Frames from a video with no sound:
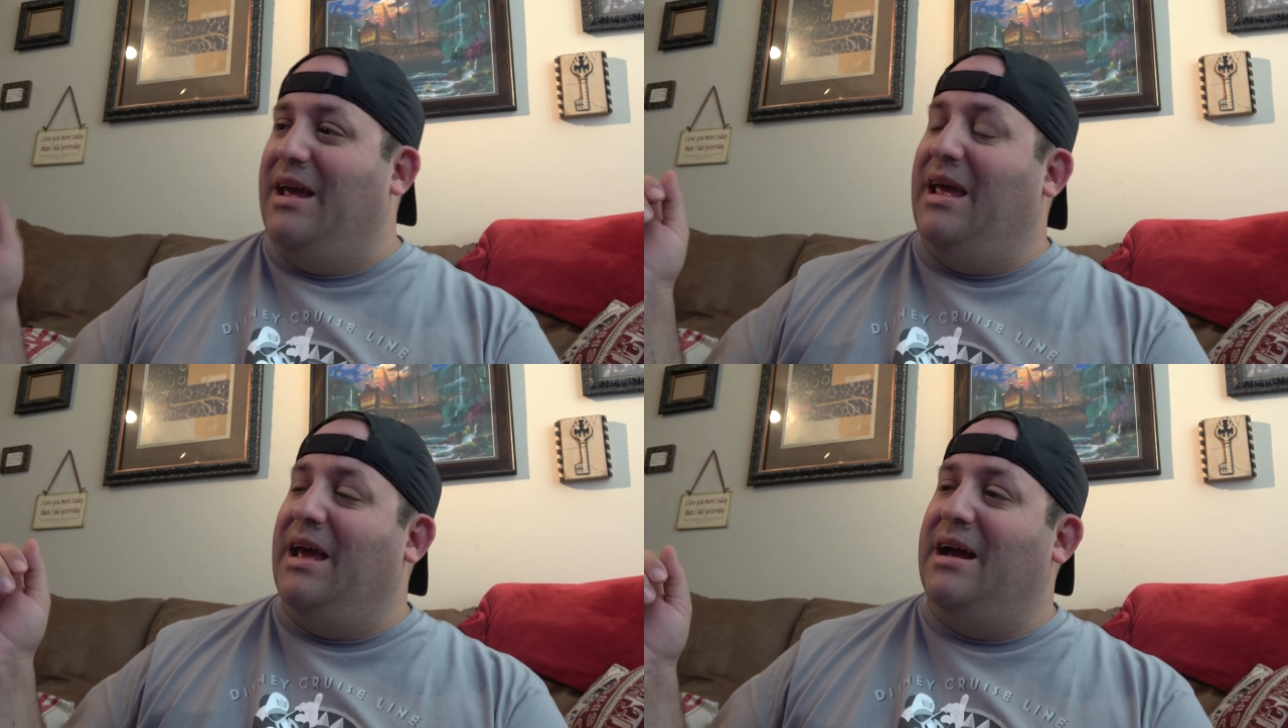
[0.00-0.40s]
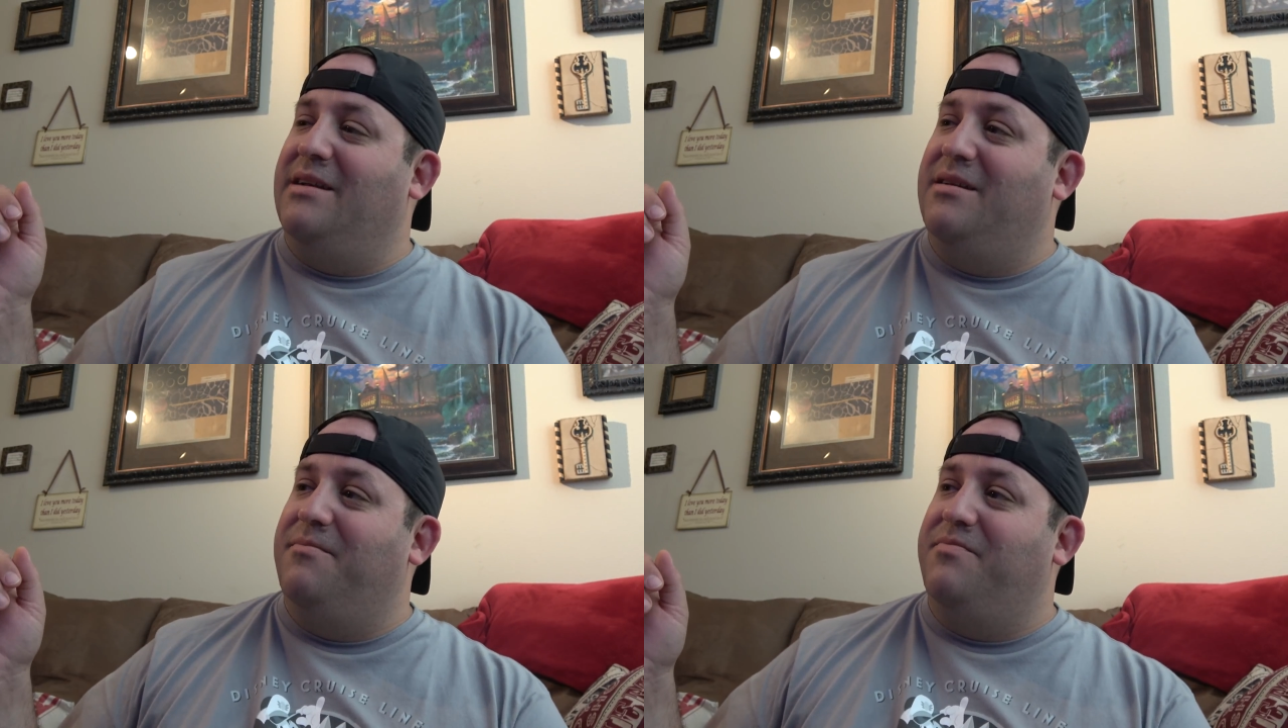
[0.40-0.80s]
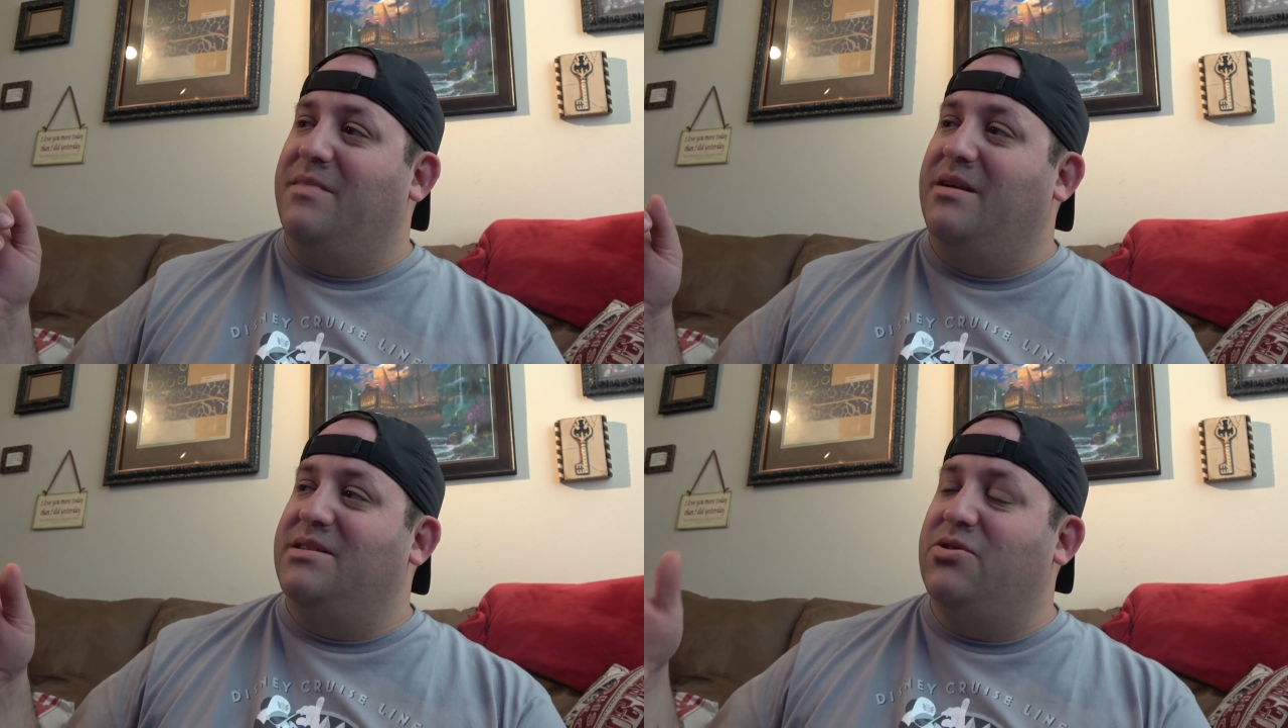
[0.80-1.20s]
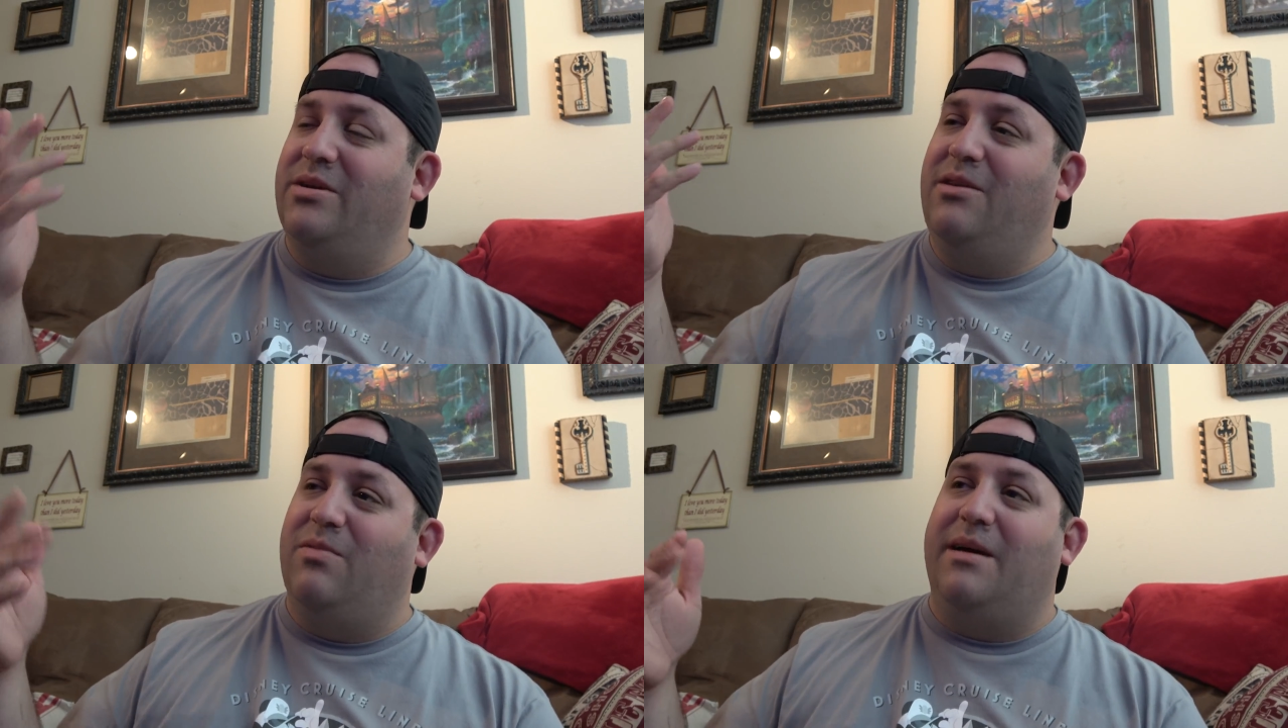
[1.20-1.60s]
And so
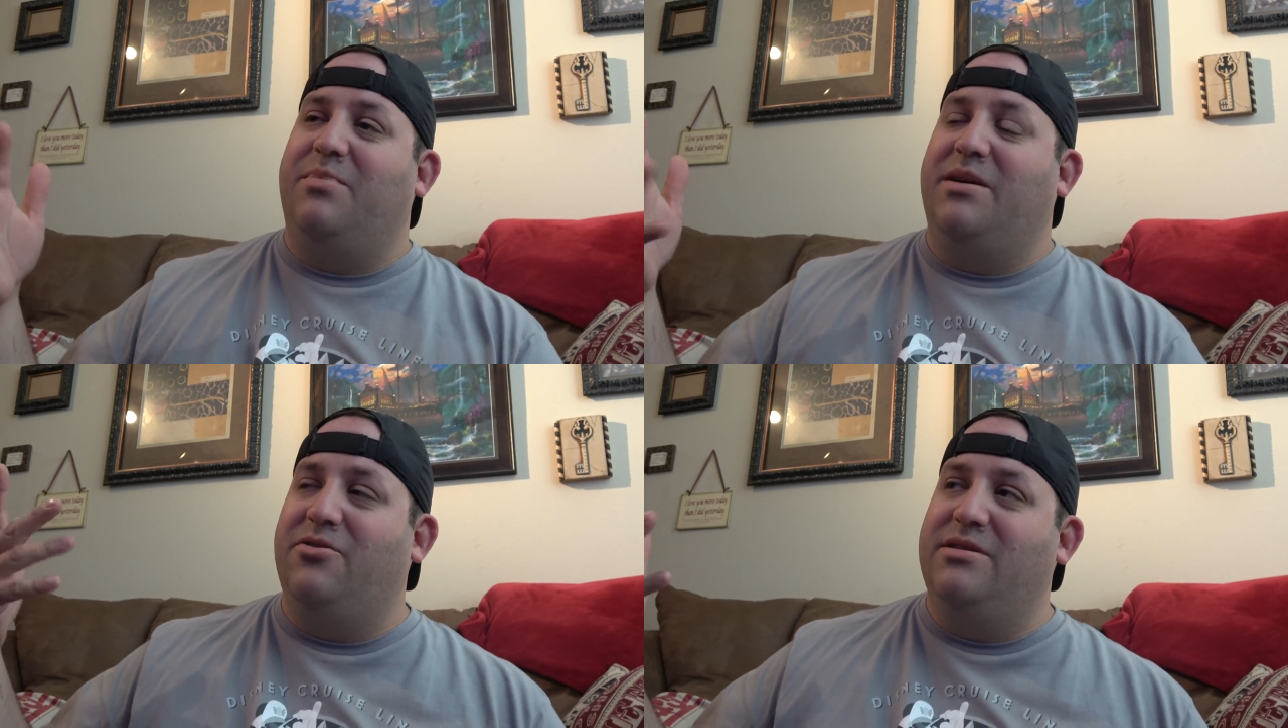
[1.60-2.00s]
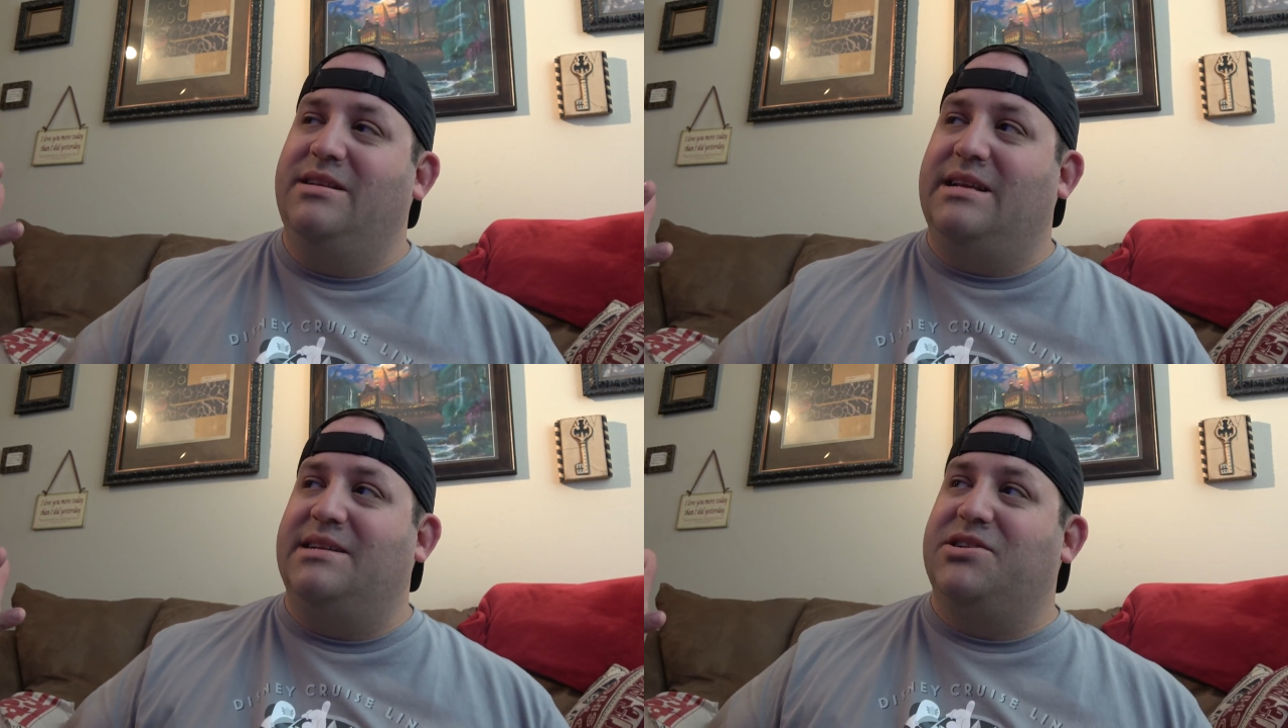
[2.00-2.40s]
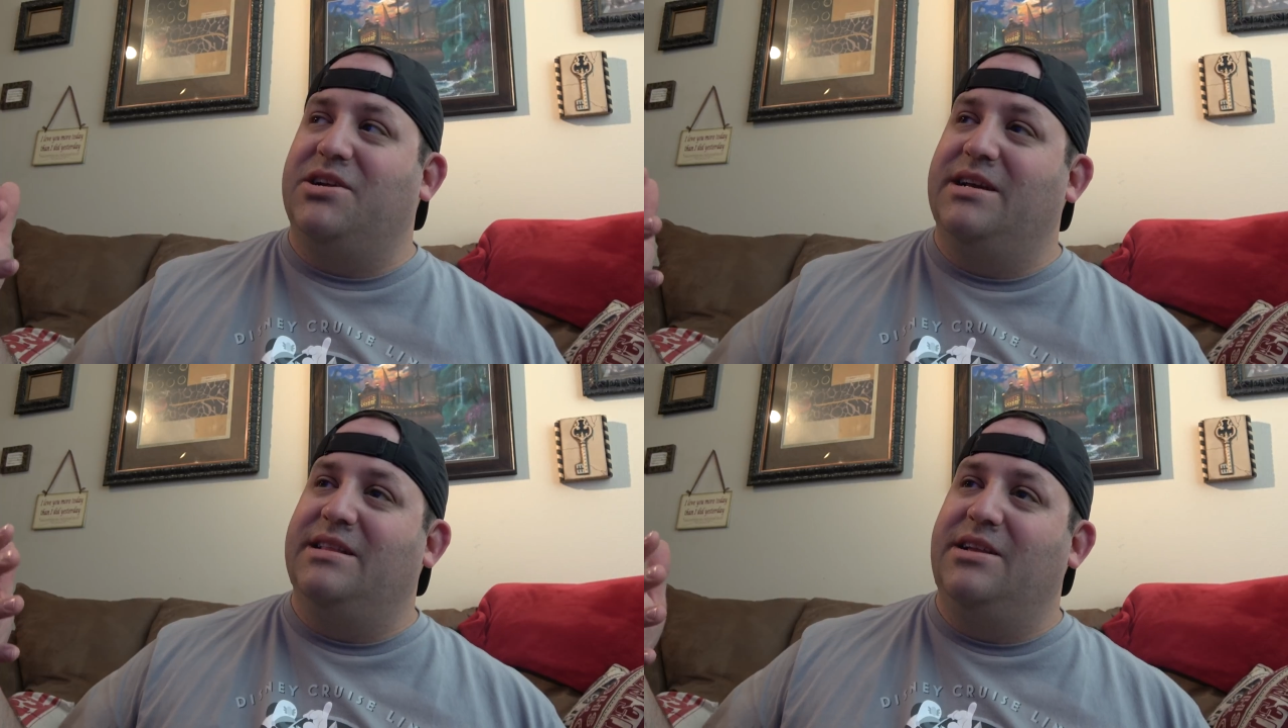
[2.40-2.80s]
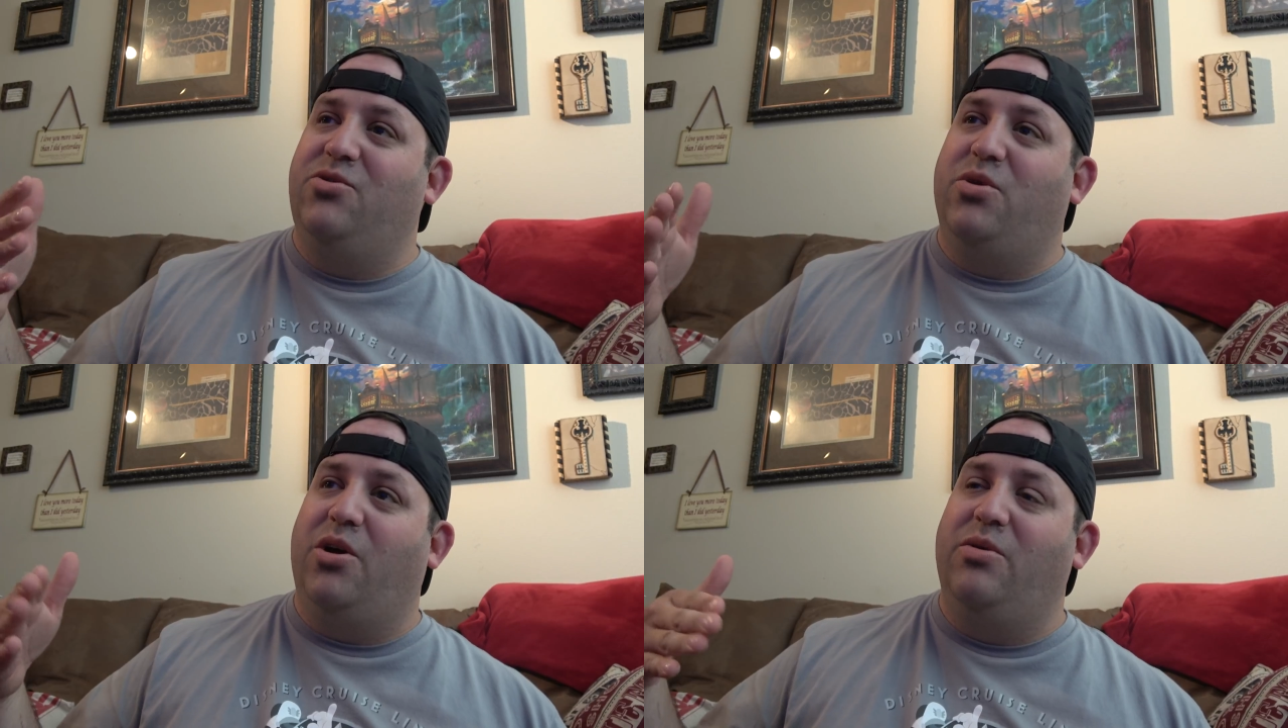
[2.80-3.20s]
anyway, but you're in the desert and then
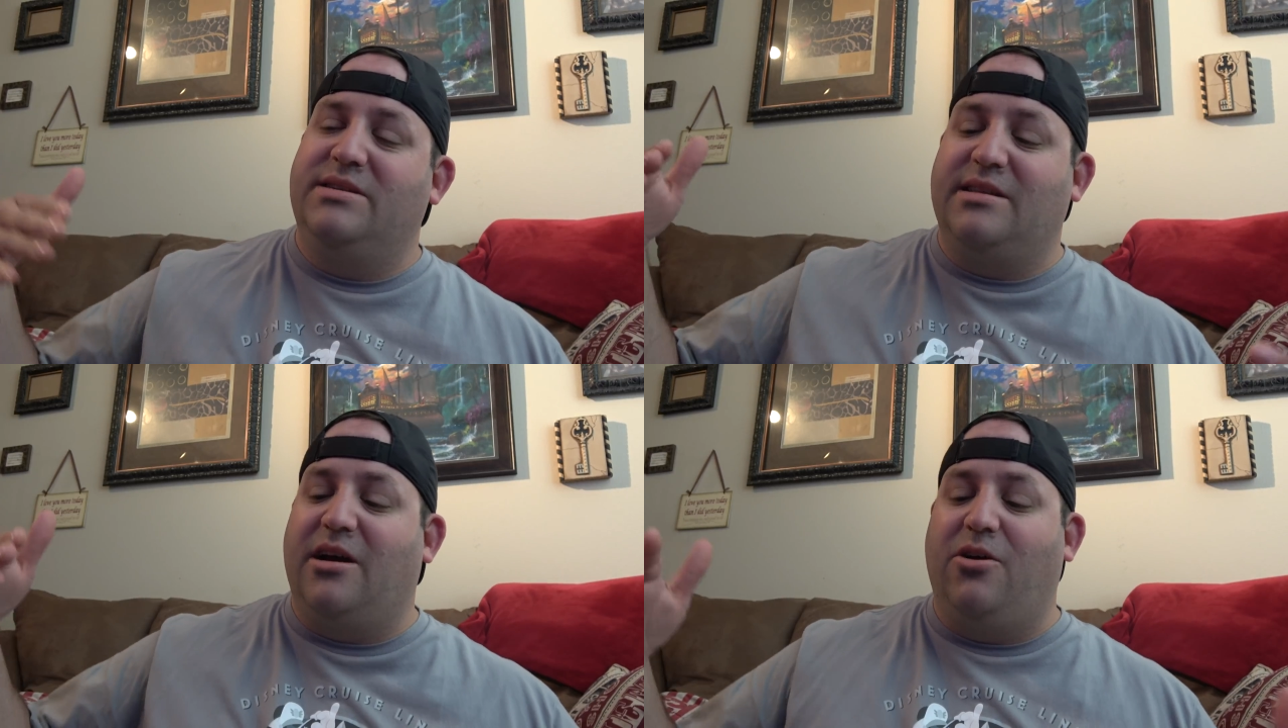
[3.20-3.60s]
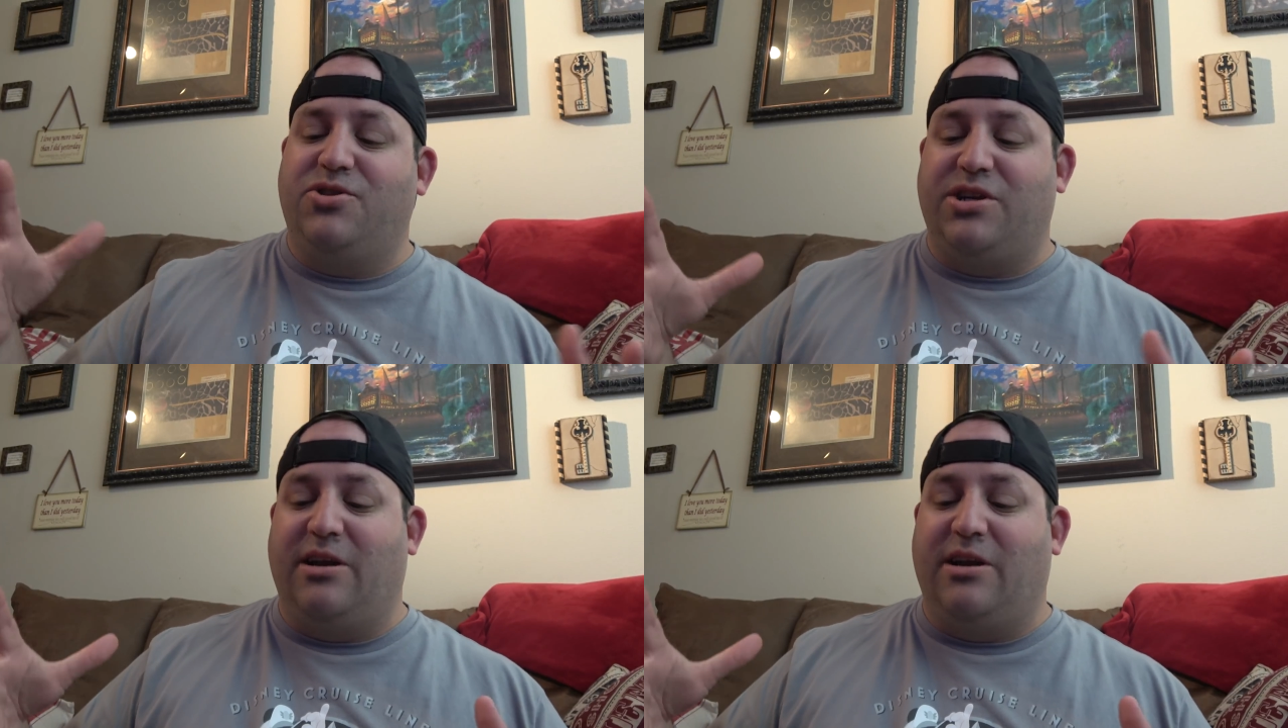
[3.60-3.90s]
you go into the ocean.